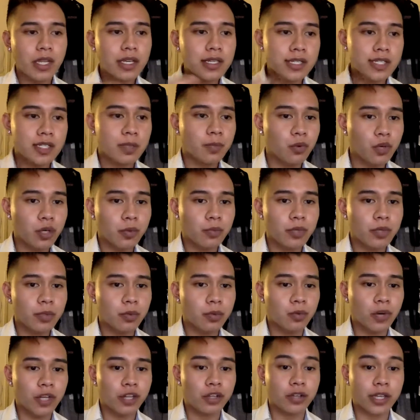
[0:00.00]
support
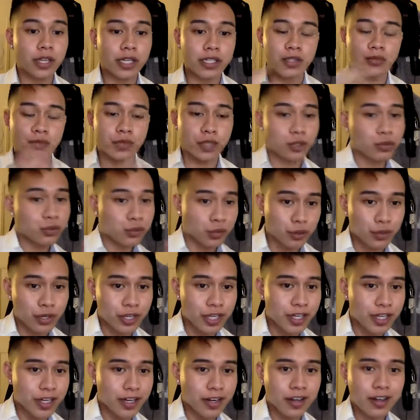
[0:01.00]
people, whether that's
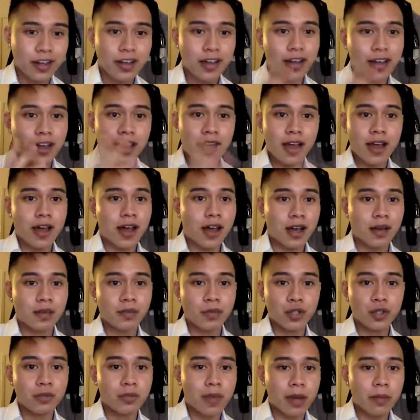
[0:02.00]
recruiting
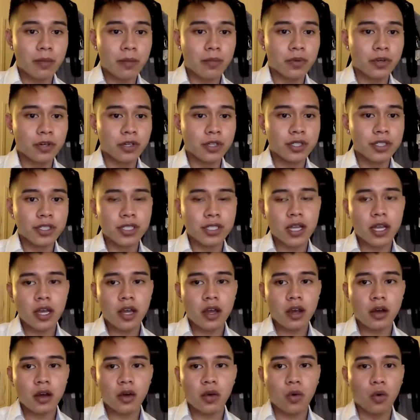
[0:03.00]
new members
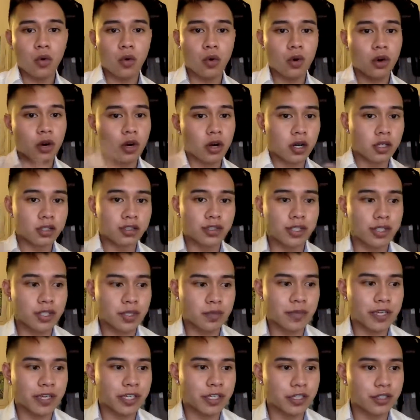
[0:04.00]
or
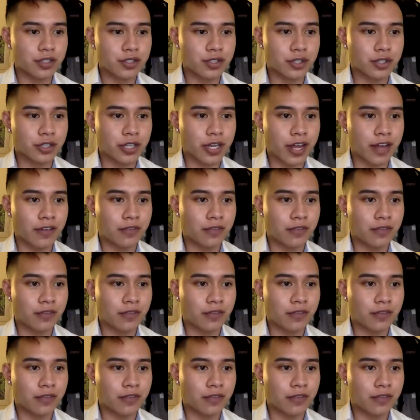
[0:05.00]
just making sure that